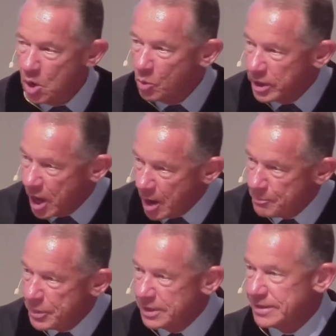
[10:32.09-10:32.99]
went up
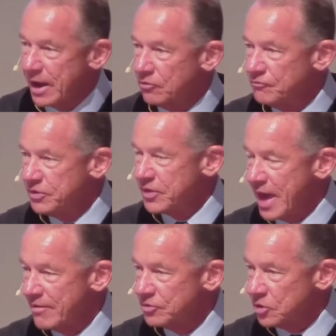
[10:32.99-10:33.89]
and down Fifth
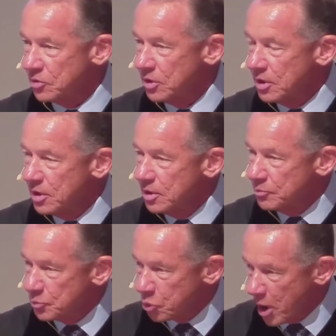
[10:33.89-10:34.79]
Avenue
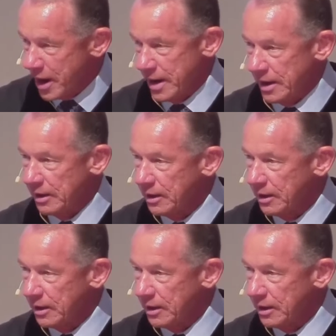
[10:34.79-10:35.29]
praying